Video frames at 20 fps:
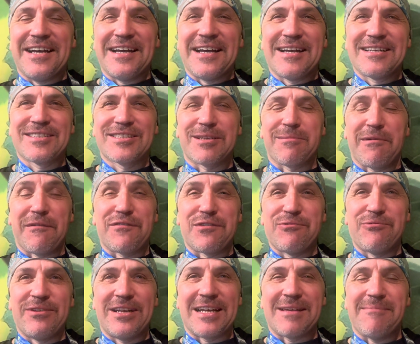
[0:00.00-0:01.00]
Some of them
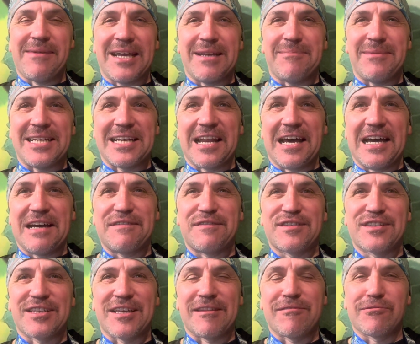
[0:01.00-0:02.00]
really made me laugh.
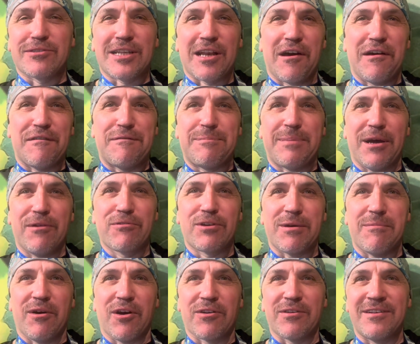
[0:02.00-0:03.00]
So there was a lot of
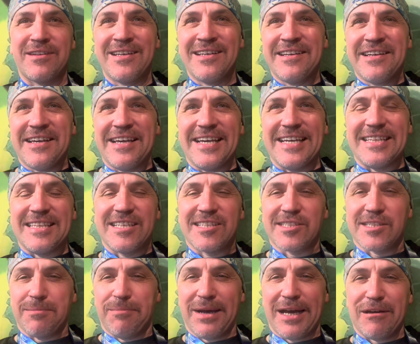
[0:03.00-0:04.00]
Pokemon, hit this
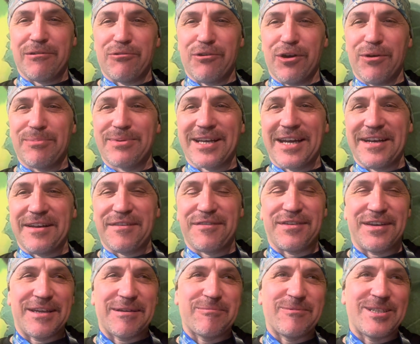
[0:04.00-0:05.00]
to power up kind of
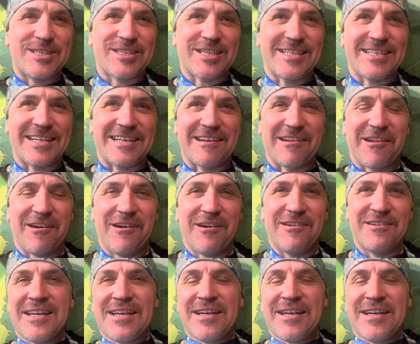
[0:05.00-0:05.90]
thing, which I did a lot.